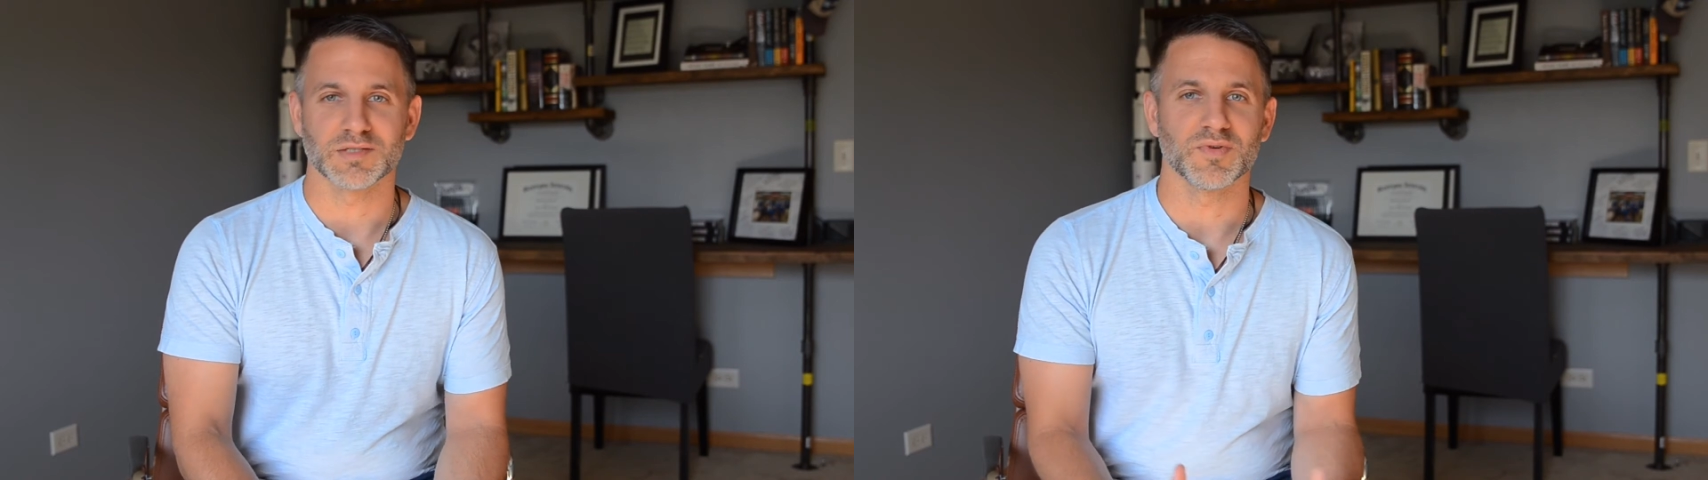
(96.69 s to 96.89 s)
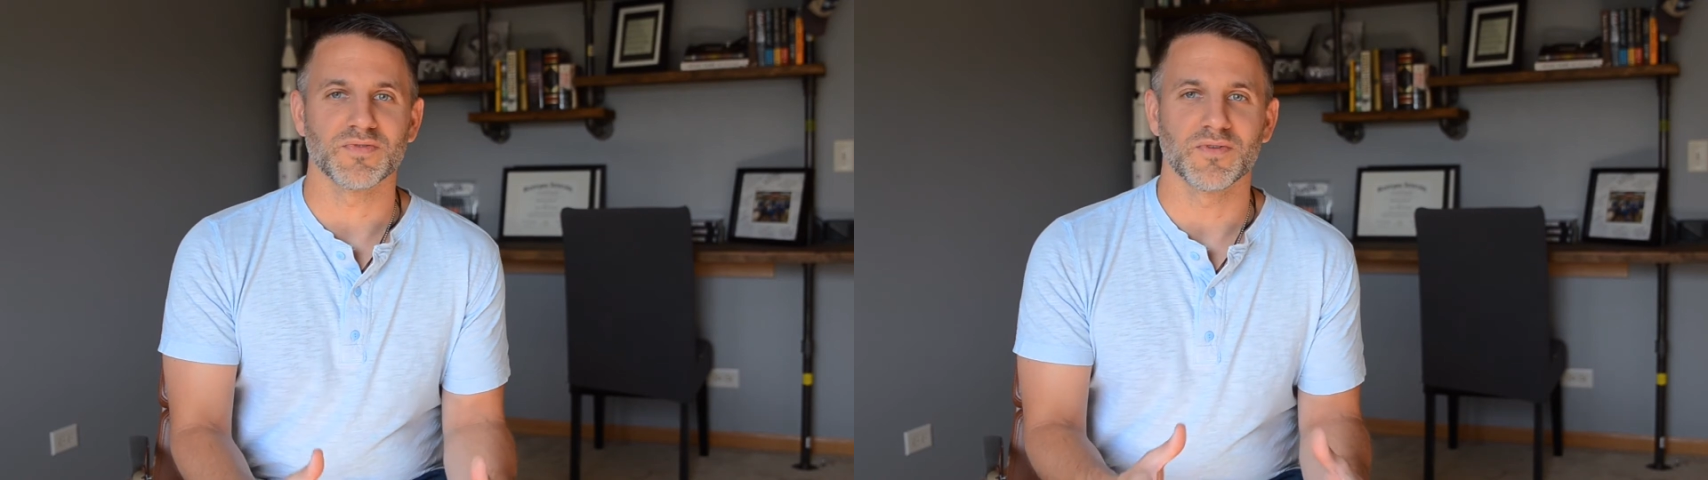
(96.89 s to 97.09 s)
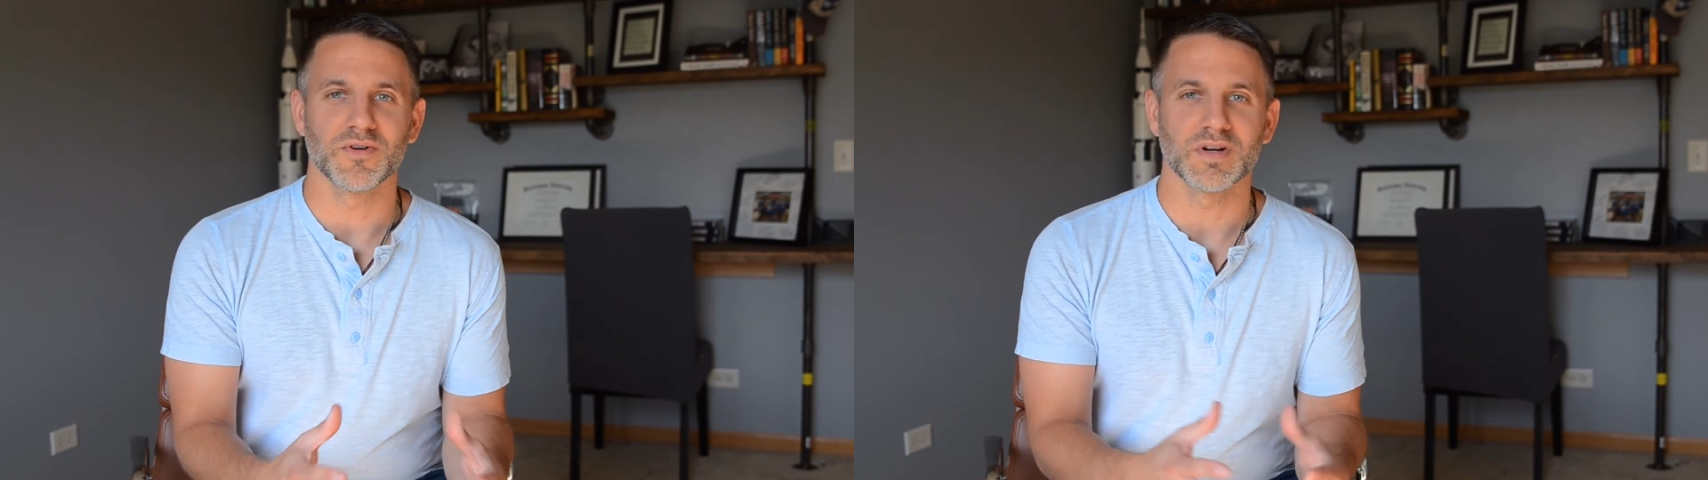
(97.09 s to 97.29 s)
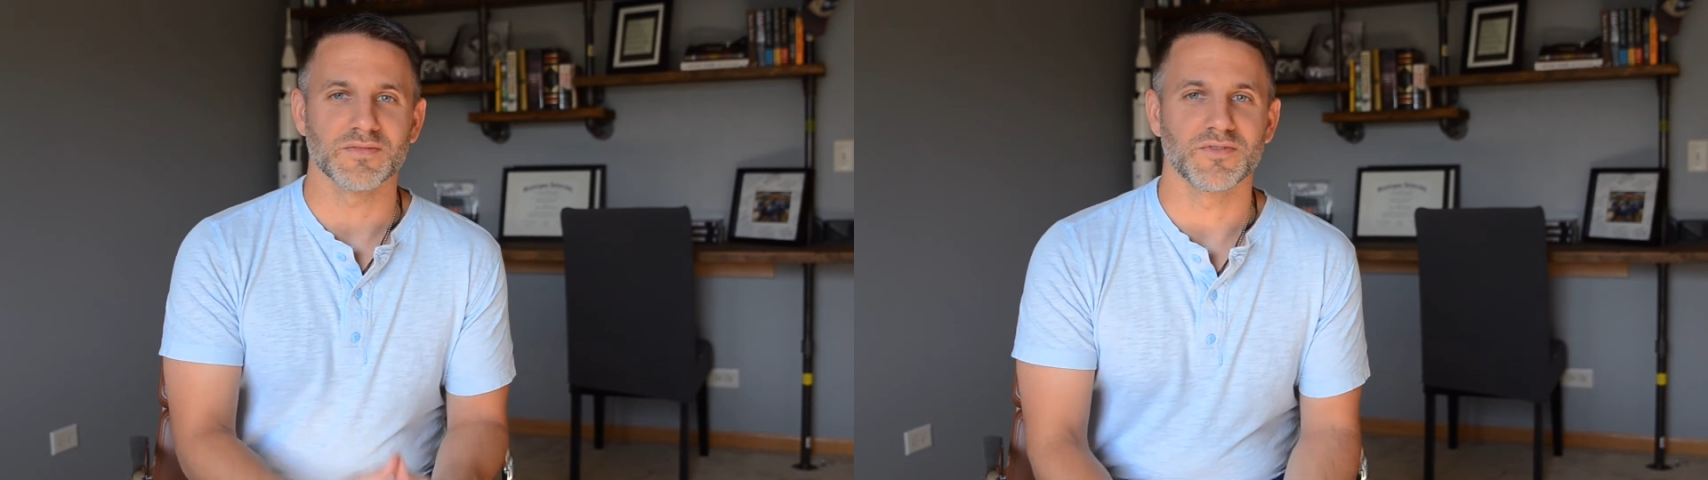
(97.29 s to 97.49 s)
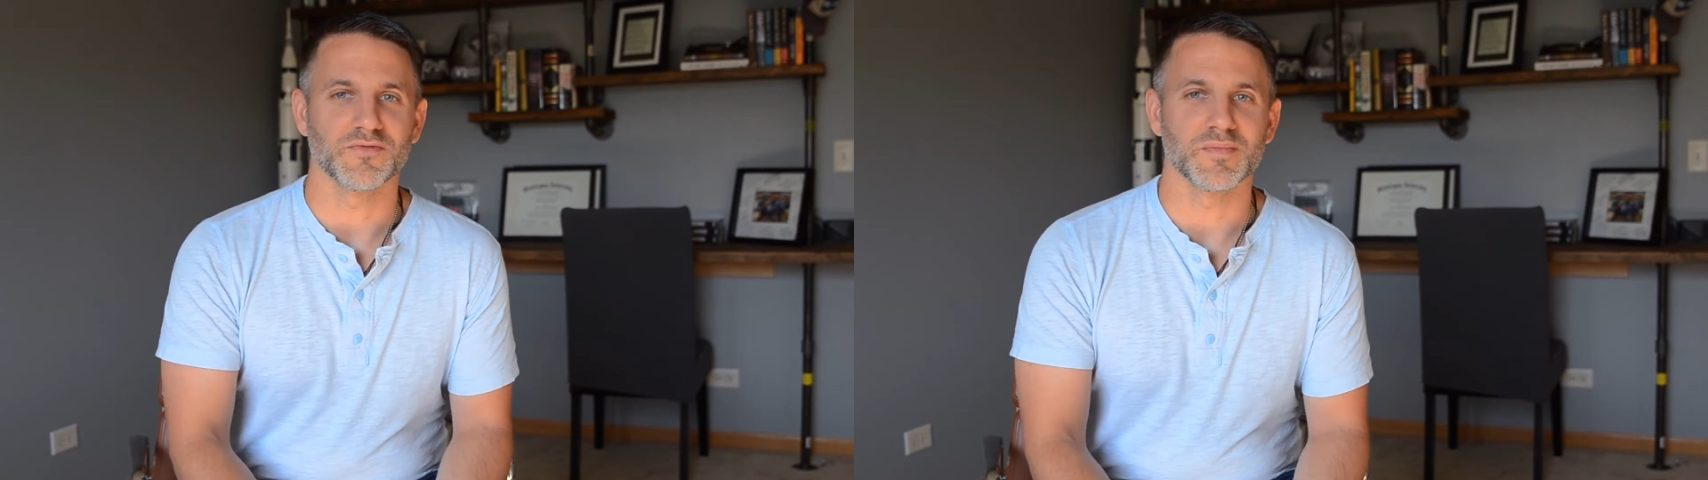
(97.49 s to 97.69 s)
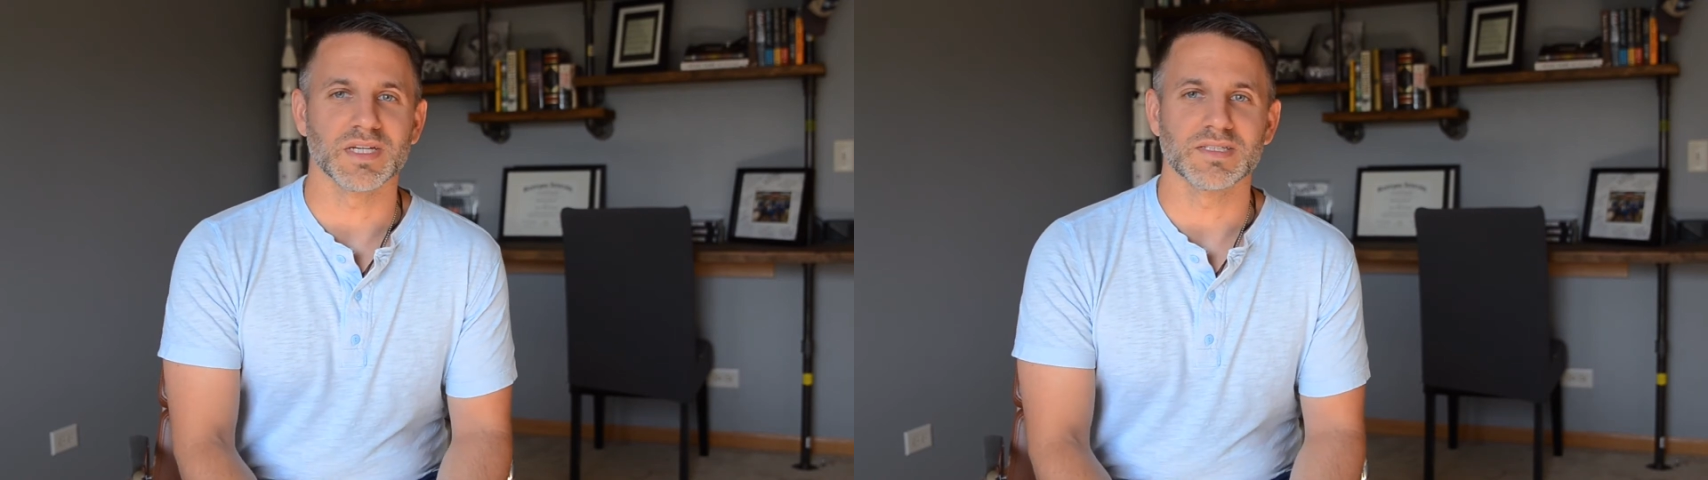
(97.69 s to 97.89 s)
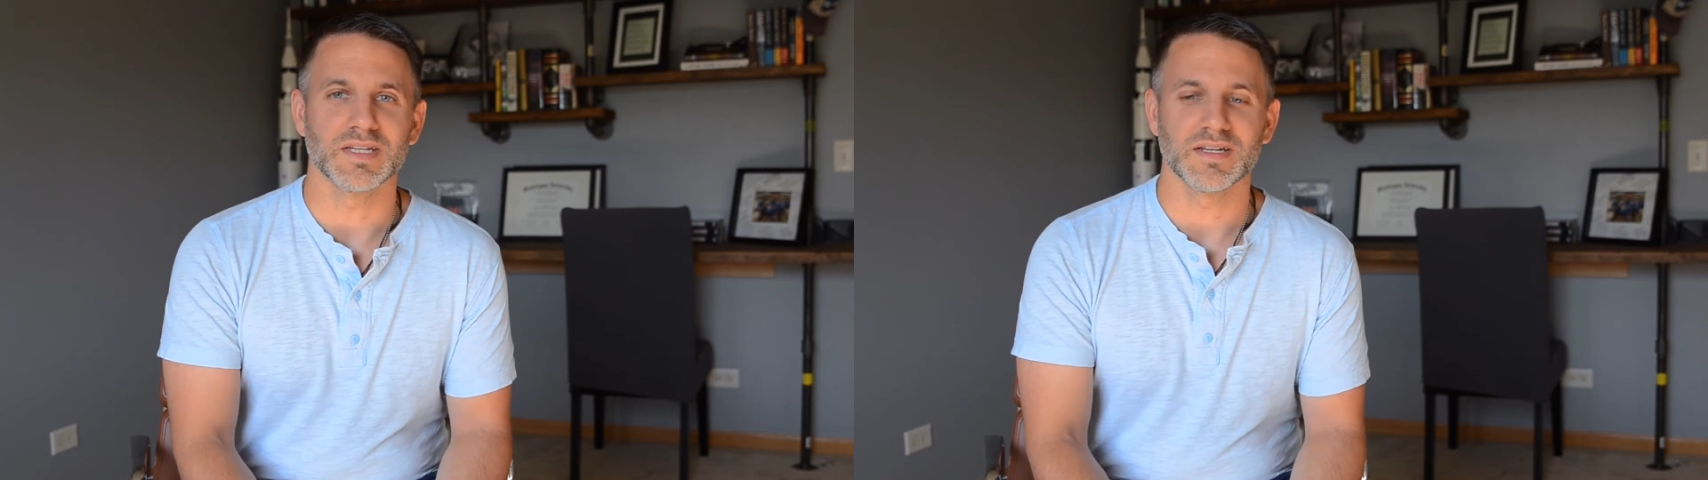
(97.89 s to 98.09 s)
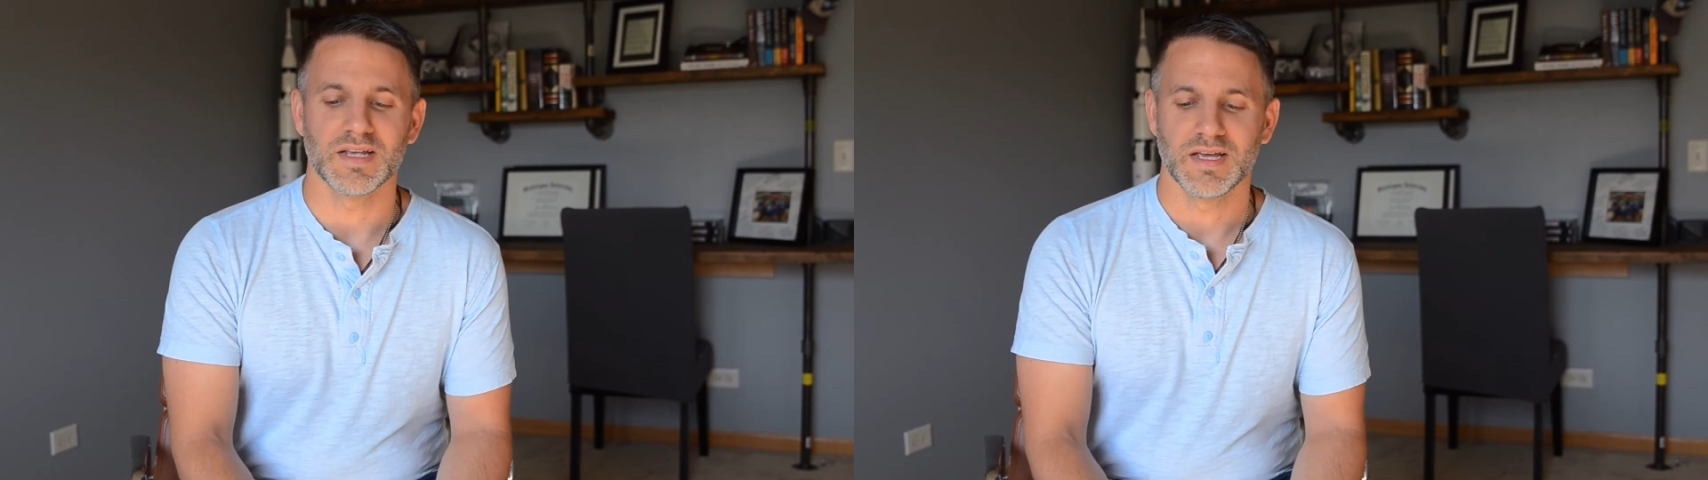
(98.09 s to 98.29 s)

before, and if you've missed it,